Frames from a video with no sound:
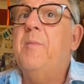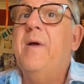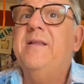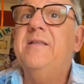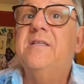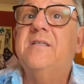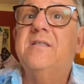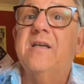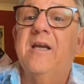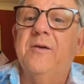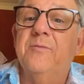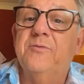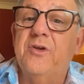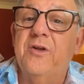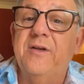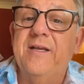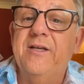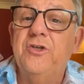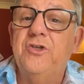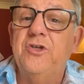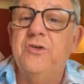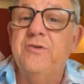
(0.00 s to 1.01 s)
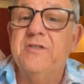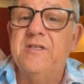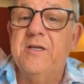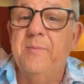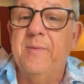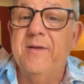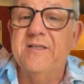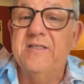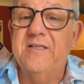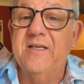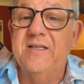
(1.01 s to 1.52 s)
and Wednesday. I was only in Tuesday
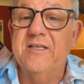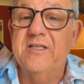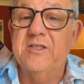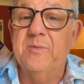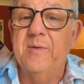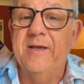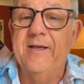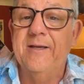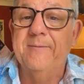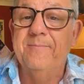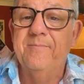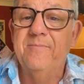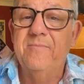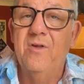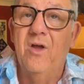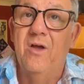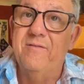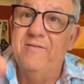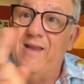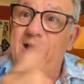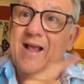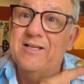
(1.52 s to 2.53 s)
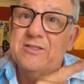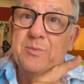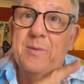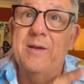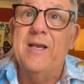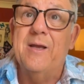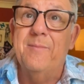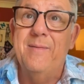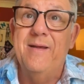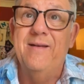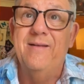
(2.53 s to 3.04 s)
and Wednesday this week. Not next
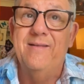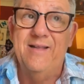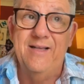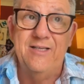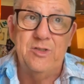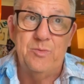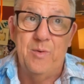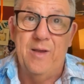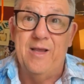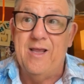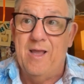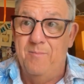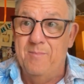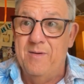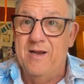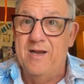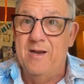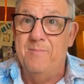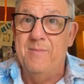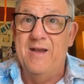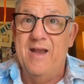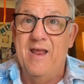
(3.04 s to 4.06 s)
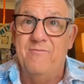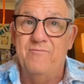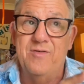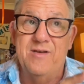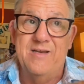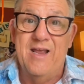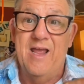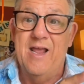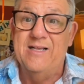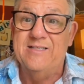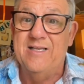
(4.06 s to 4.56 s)
week. This week I'm in every
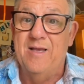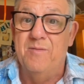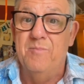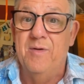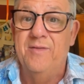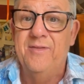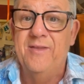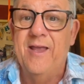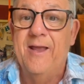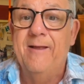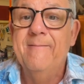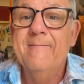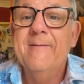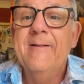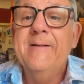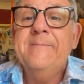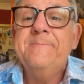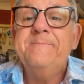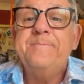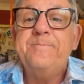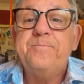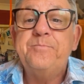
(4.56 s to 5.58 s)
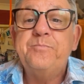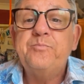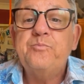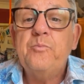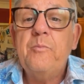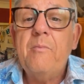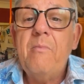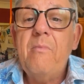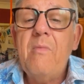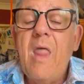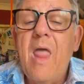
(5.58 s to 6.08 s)
day except Monday.
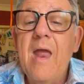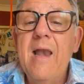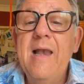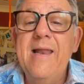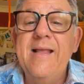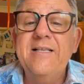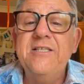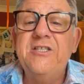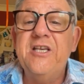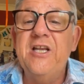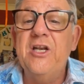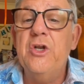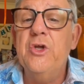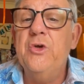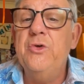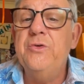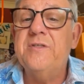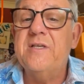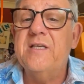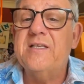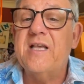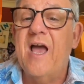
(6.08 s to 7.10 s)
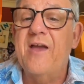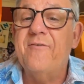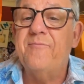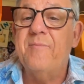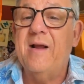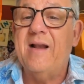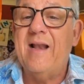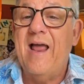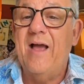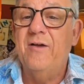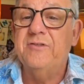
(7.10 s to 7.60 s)
Lindsay Lou says hi
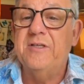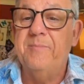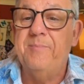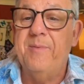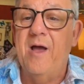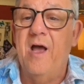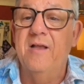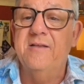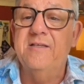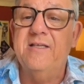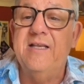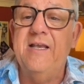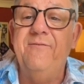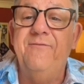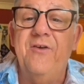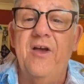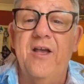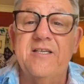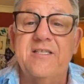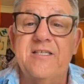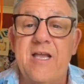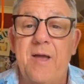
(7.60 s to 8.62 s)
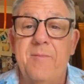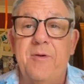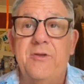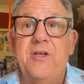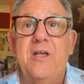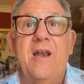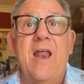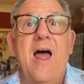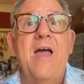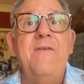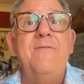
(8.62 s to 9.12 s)
from a cloudy Barnsley. First time on
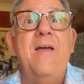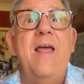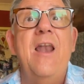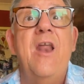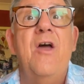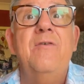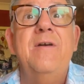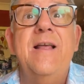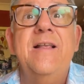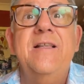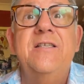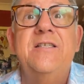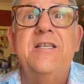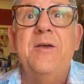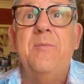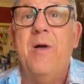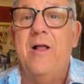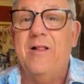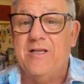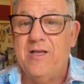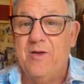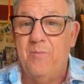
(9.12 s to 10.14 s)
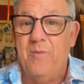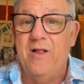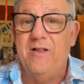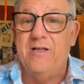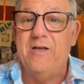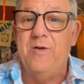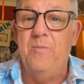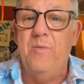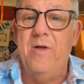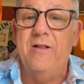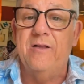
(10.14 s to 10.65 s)
your live. Hello, Lindsay. Welcome,
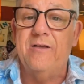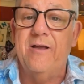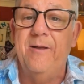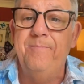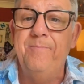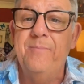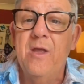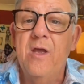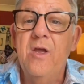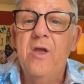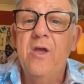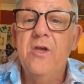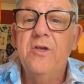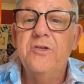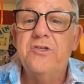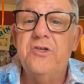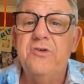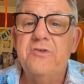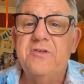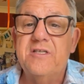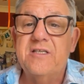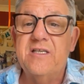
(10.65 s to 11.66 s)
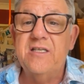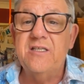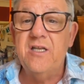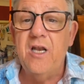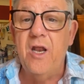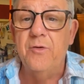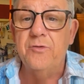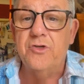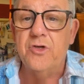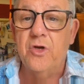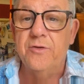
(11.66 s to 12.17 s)
welcome, welcome. Susan says,
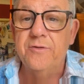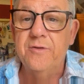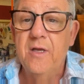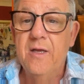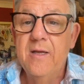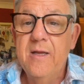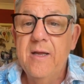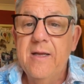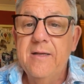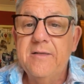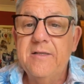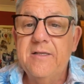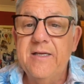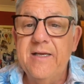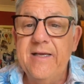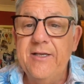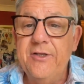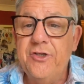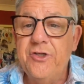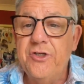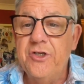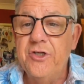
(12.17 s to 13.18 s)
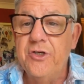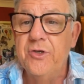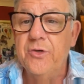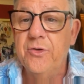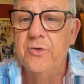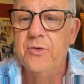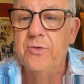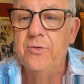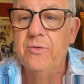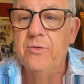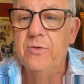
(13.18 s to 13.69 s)
hello, John. Did
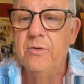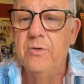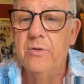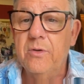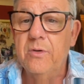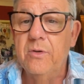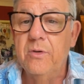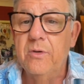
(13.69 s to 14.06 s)
you...